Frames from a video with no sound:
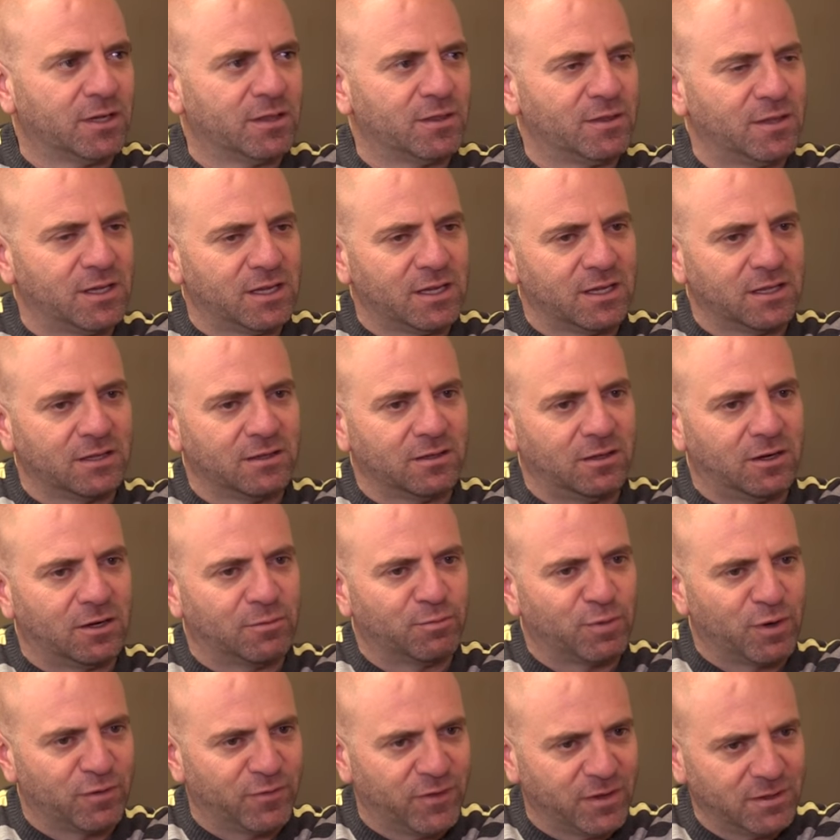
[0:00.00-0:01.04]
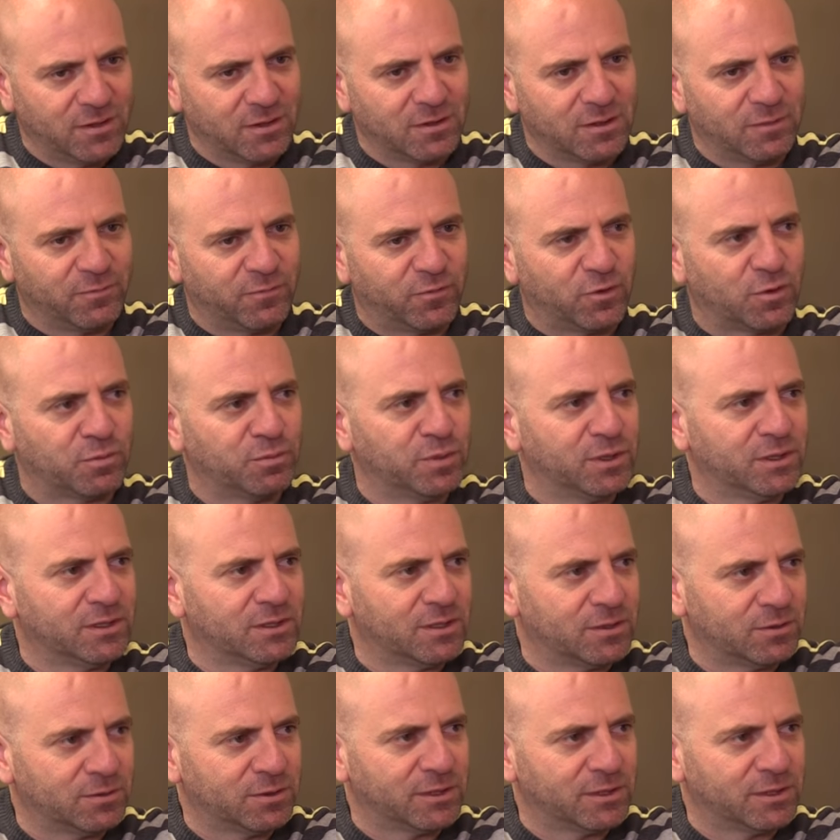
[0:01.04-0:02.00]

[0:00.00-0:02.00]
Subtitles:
that are preventing them from building